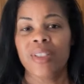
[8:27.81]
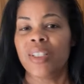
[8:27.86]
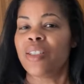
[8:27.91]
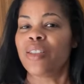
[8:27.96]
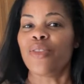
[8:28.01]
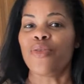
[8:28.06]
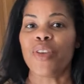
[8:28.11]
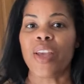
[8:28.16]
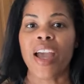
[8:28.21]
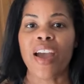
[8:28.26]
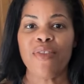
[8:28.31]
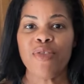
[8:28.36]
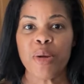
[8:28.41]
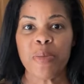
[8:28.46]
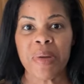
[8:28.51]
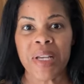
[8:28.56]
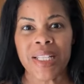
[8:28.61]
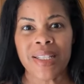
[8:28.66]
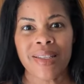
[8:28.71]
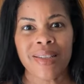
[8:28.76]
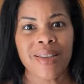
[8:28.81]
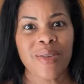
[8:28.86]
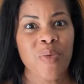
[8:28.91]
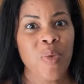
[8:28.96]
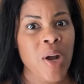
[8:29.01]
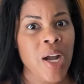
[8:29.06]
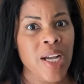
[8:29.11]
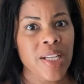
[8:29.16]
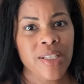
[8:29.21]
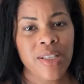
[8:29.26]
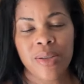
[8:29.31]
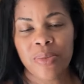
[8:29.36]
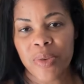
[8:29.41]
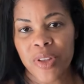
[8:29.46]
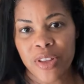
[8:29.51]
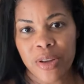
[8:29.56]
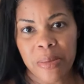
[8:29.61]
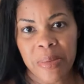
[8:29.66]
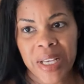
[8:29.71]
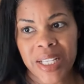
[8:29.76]
So if you have your bestie, watch
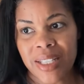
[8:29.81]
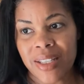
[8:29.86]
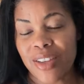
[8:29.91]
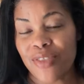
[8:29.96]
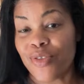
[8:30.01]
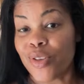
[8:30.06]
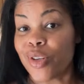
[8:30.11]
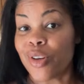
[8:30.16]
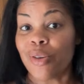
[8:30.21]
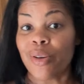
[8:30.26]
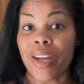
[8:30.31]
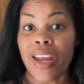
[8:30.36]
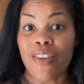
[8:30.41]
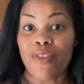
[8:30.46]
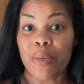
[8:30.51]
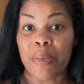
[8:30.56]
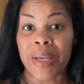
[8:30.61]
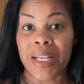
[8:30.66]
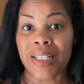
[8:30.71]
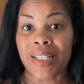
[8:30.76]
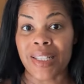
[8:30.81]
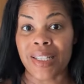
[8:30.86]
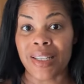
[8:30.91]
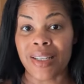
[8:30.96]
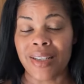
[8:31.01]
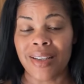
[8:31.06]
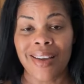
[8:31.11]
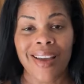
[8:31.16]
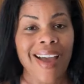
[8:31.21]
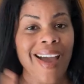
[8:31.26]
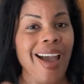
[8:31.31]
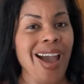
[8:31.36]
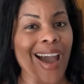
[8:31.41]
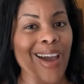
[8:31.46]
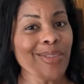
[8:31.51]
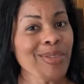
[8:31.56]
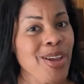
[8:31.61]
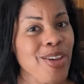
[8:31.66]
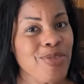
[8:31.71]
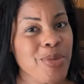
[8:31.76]
with your bestie. If you don't have a bestie, I
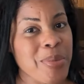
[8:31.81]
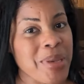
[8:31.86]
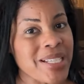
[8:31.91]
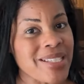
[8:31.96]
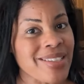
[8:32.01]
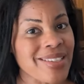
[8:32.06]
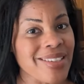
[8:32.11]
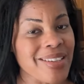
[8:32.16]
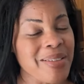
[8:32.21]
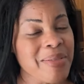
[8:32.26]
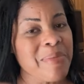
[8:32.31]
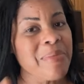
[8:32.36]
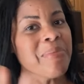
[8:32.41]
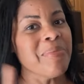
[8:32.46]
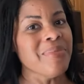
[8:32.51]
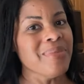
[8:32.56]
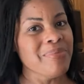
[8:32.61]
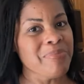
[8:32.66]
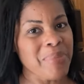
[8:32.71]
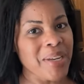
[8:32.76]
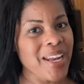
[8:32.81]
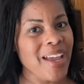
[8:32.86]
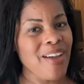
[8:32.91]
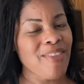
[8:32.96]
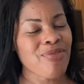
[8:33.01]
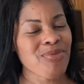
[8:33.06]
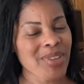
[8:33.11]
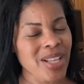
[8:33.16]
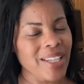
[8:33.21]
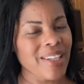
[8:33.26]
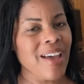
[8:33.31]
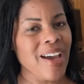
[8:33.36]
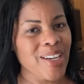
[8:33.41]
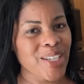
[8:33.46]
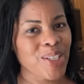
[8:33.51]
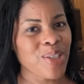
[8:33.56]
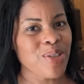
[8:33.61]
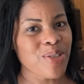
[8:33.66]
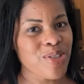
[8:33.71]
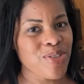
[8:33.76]
don't have a bestie, but I have a lot of
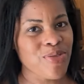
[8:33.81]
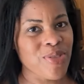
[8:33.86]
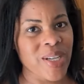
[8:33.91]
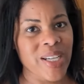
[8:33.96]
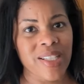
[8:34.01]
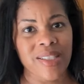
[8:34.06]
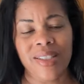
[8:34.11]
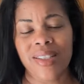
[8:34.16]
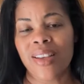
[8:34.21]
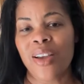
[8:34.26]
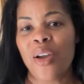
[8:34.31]
close friends.